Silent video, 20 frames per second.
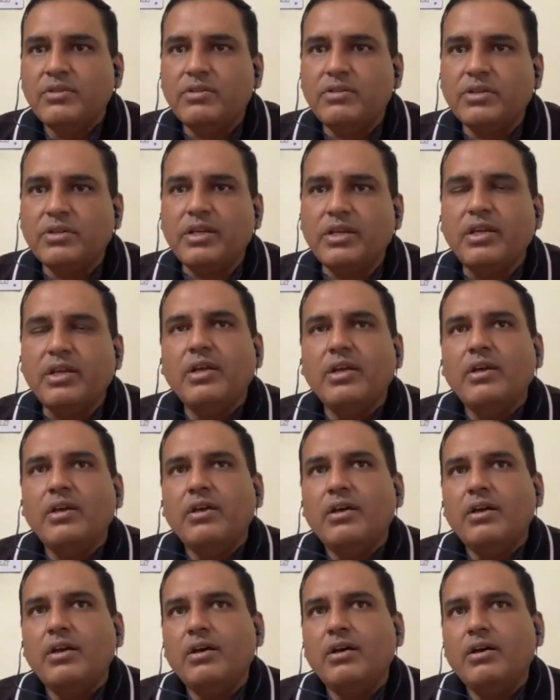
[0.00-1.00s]
Okay.
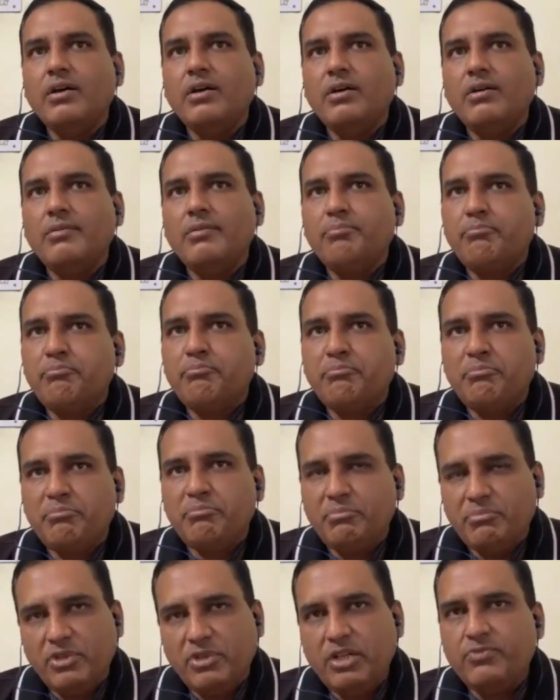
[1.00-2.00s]
Uh,
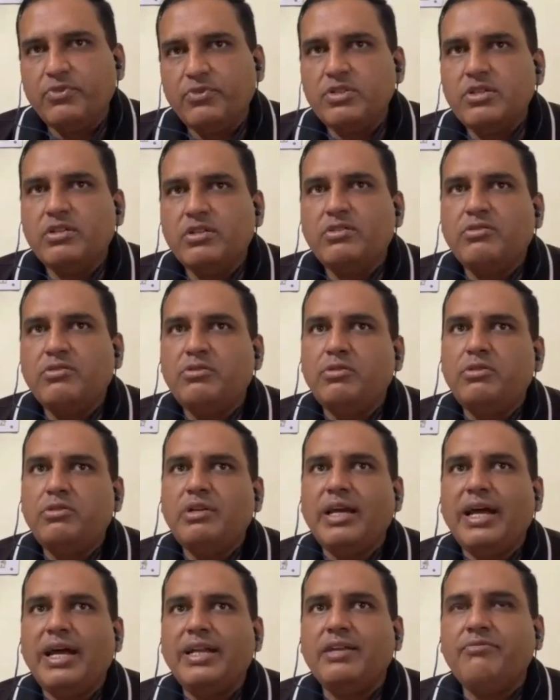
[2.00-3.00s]
it was a good
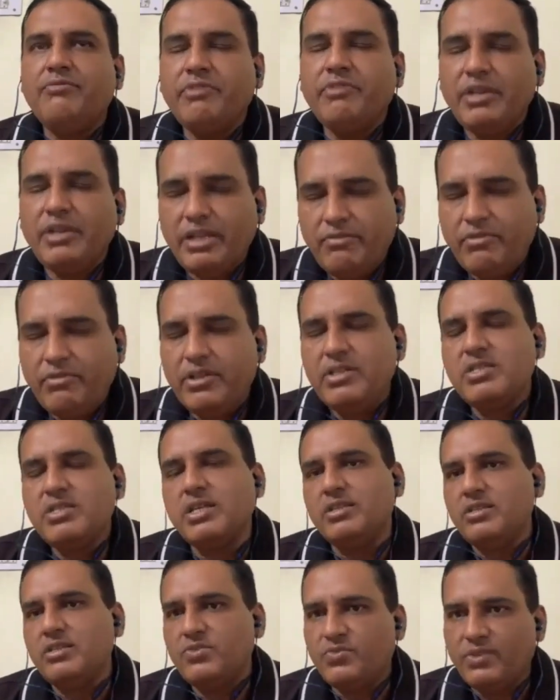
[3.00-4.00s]
and a very
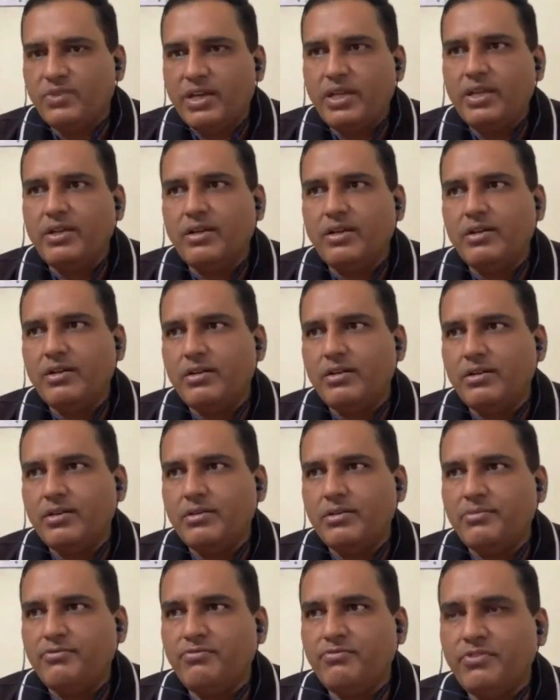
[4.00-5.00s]
satisfying
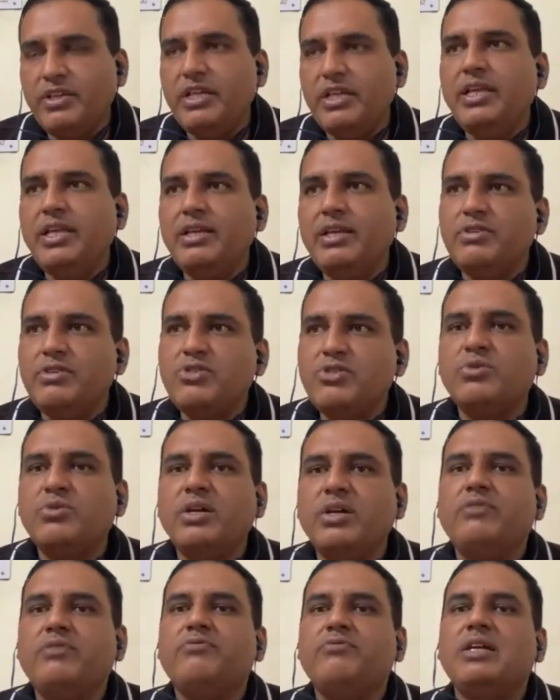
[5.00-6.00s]
feeling which you
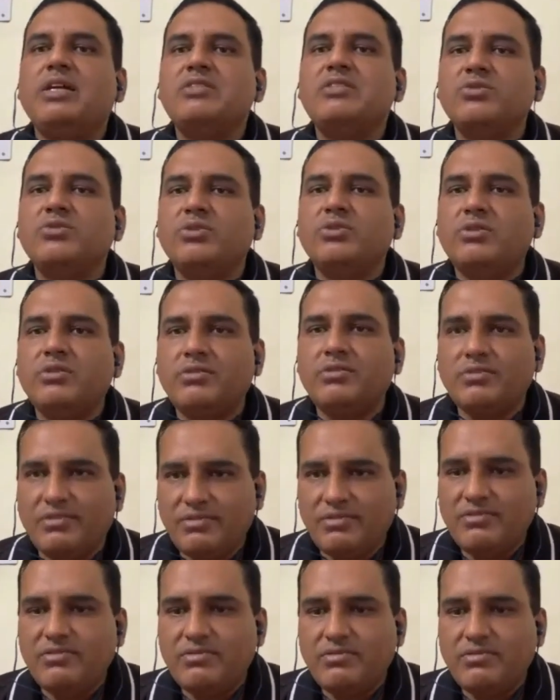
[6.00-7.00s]
get once your
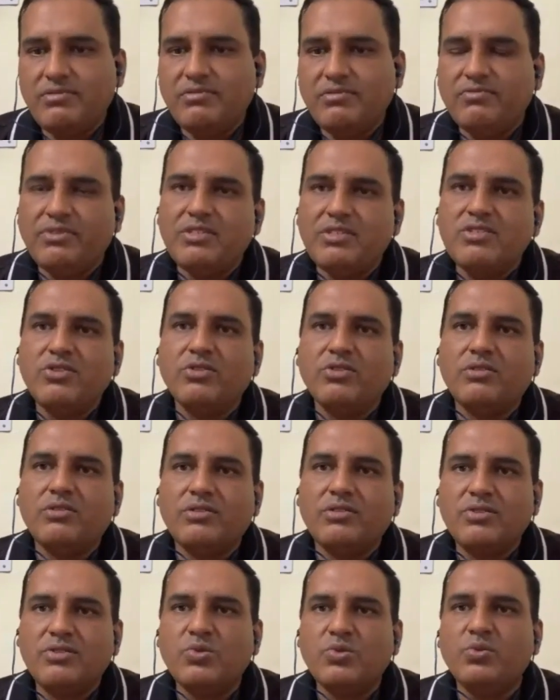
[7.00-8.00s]

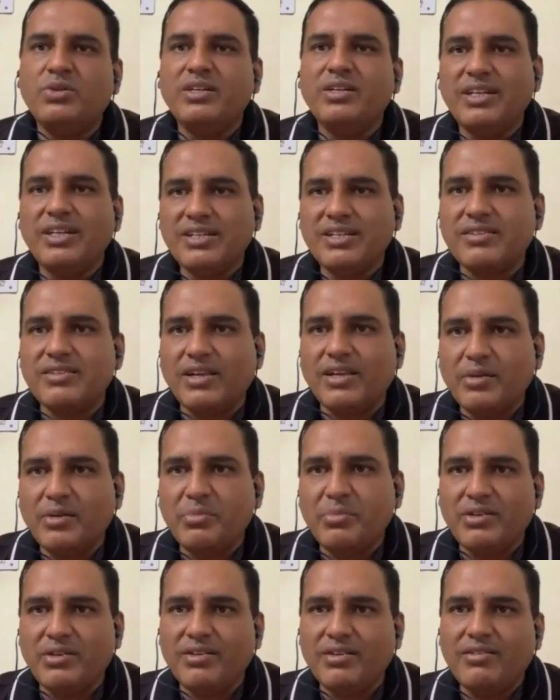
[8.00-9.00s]
student gets
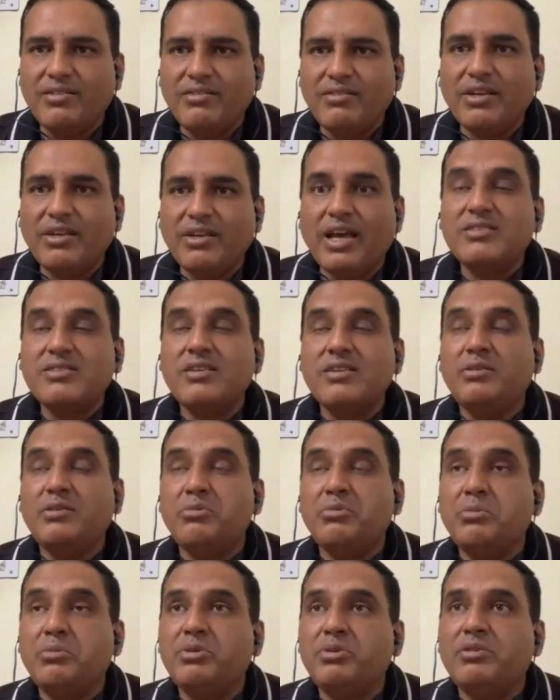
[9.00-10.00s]
recommended. Okay, I still
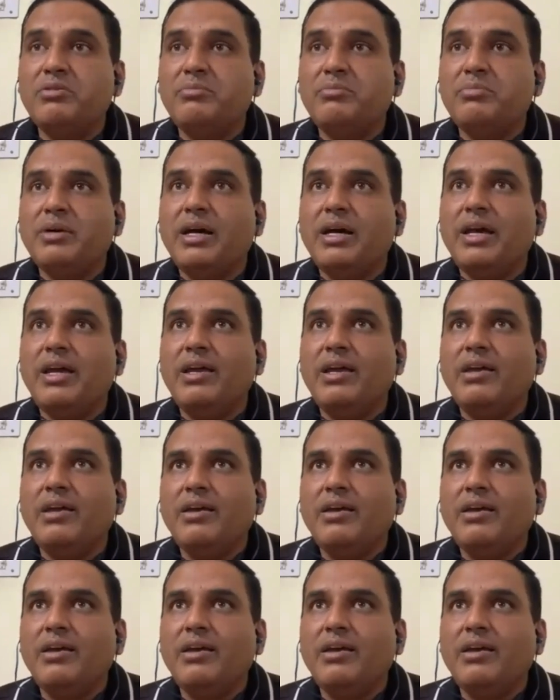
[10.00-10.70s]
remember my